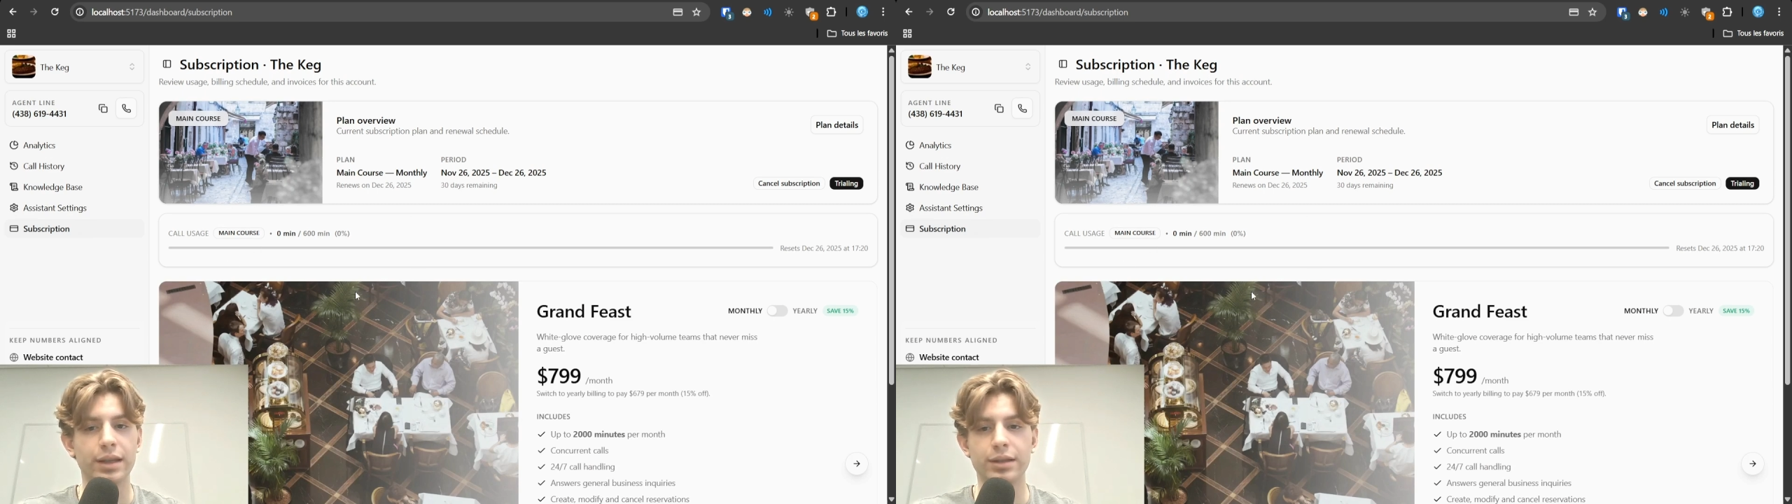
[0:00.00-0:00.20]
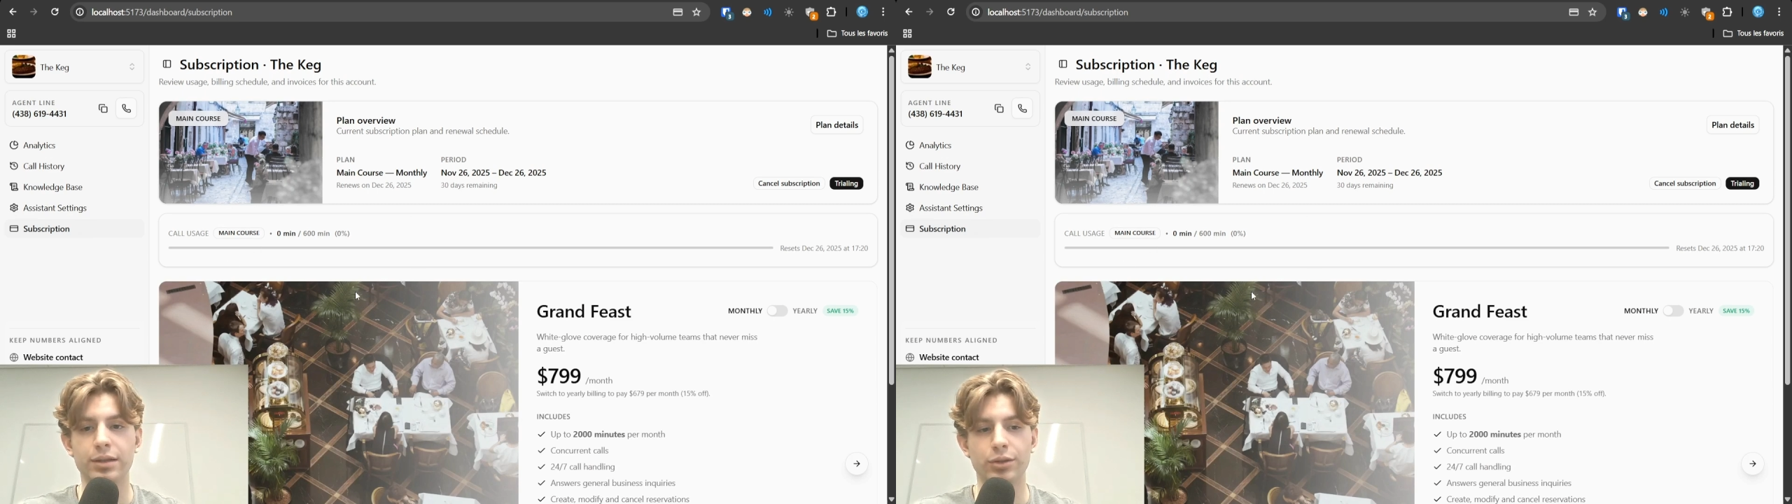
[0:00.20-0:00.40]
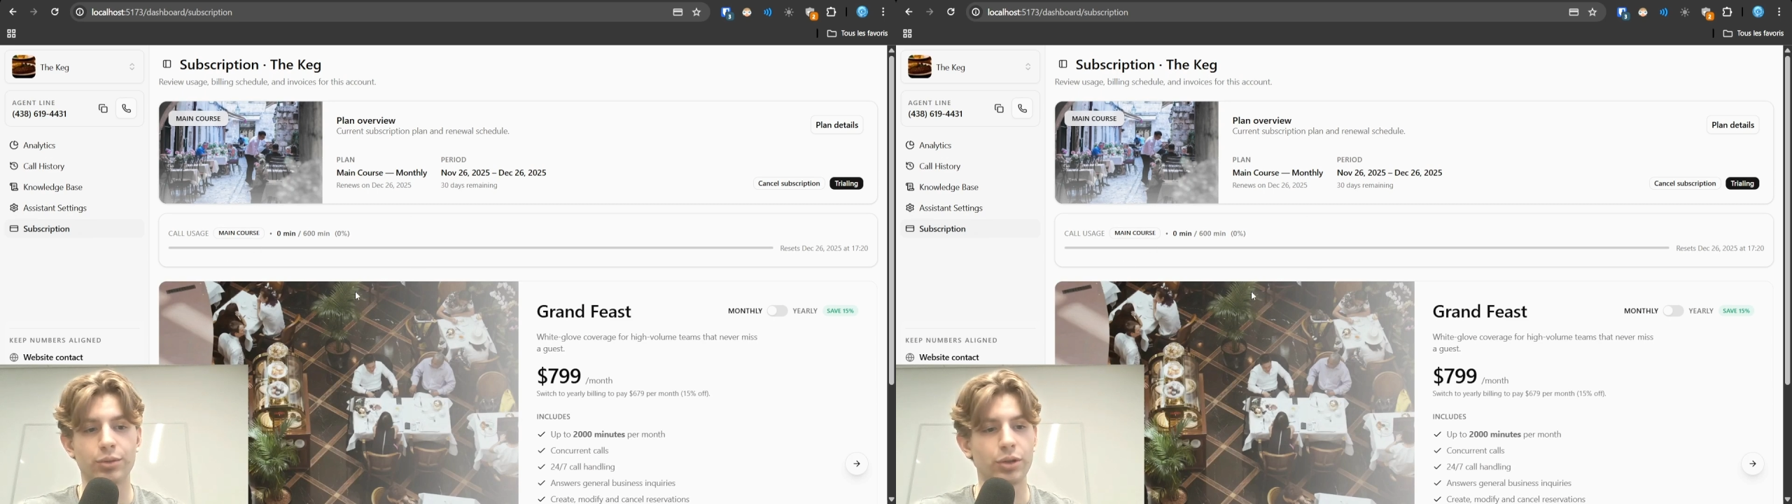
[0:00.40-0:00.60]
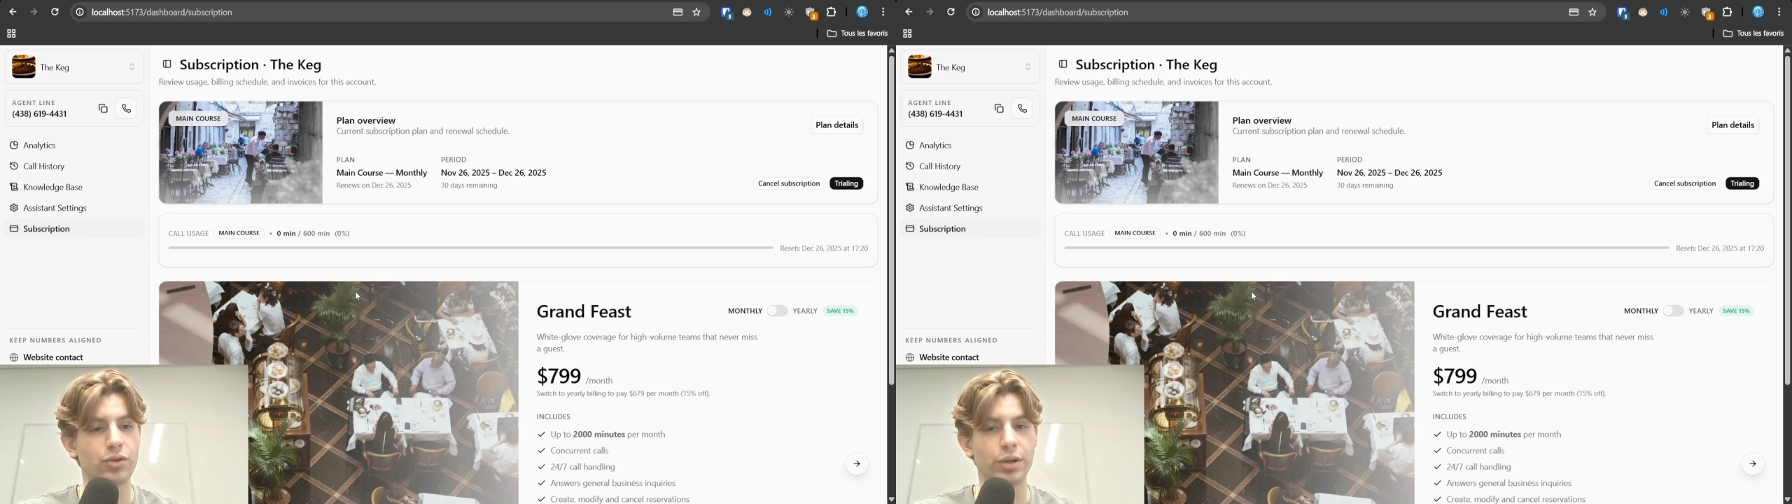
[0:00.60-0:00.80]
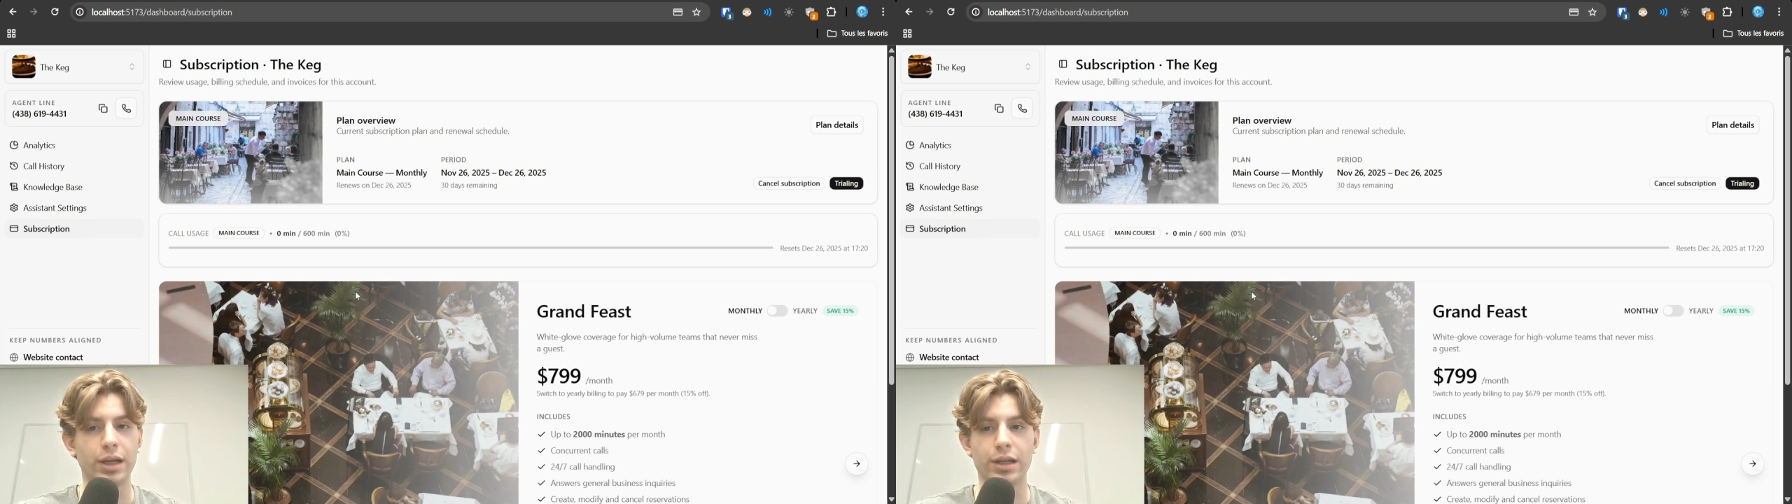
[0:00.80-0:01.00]
switch to
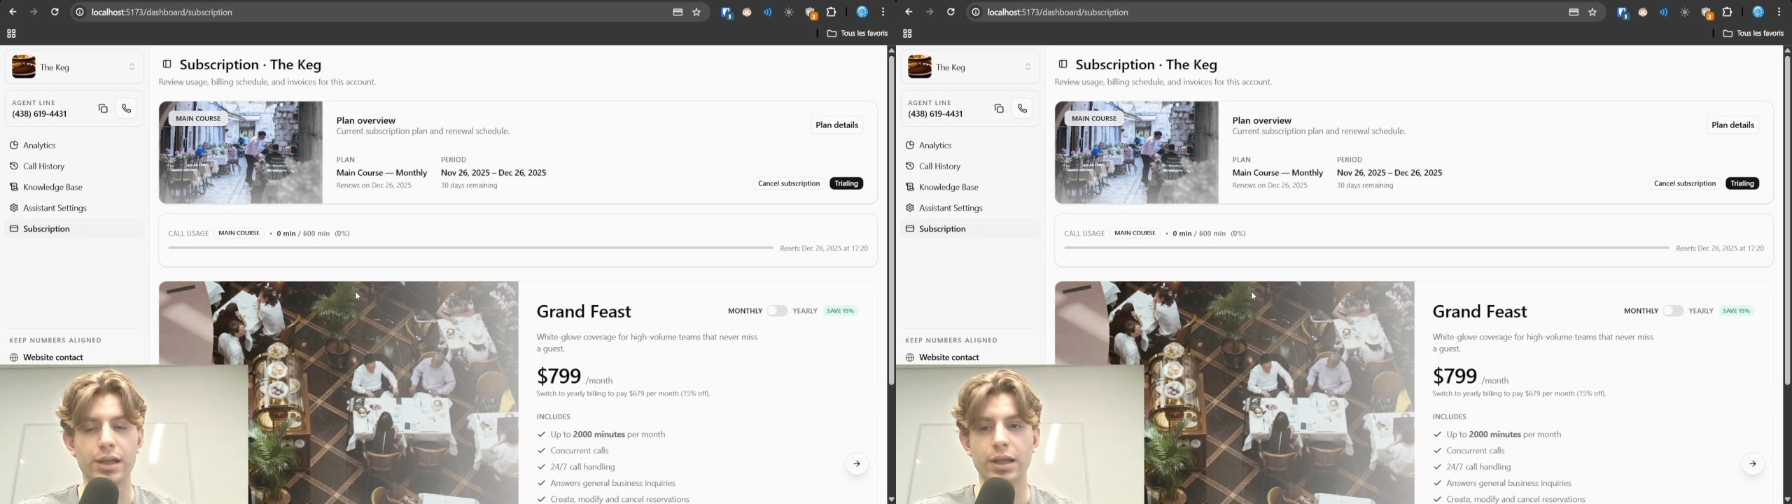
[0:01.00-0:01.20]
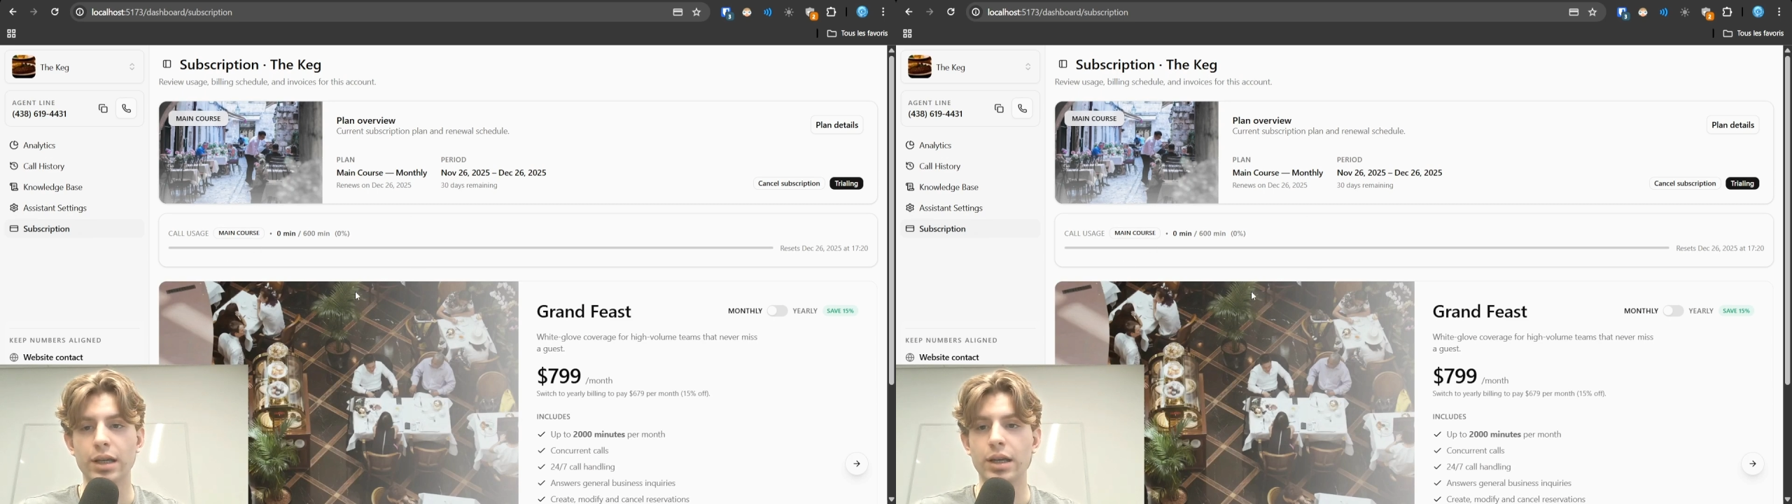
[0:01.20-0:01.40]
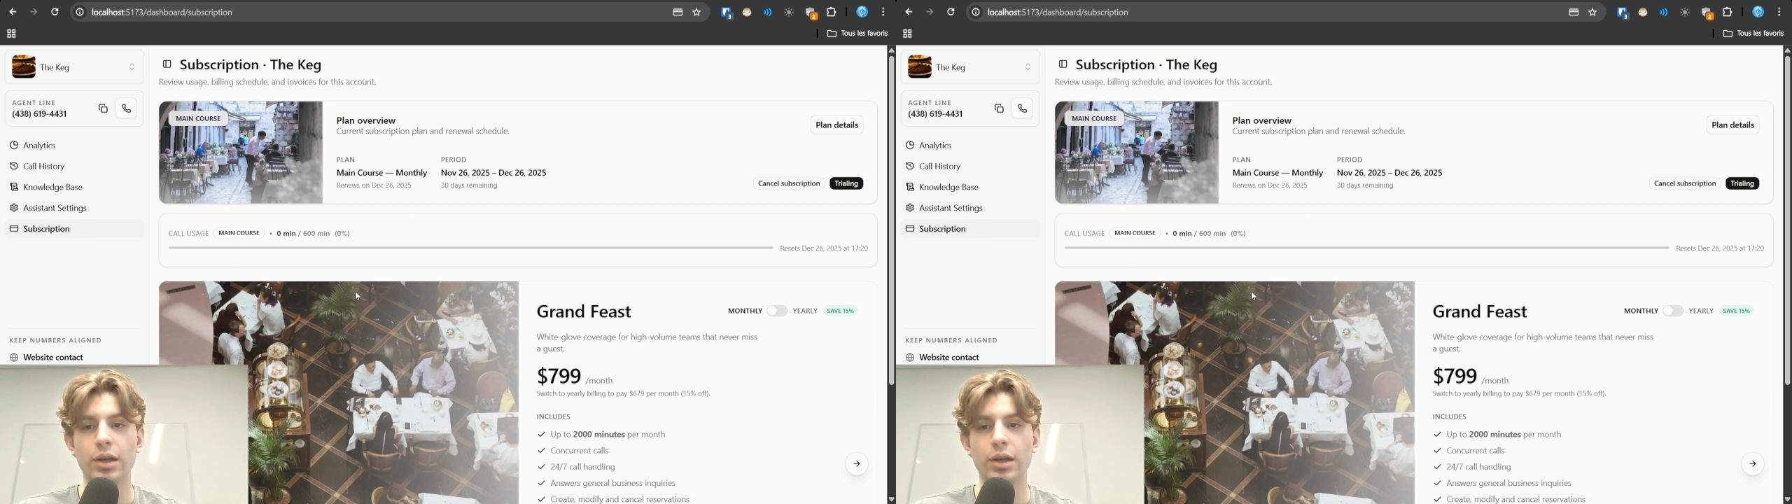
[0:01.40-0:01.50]
yearly,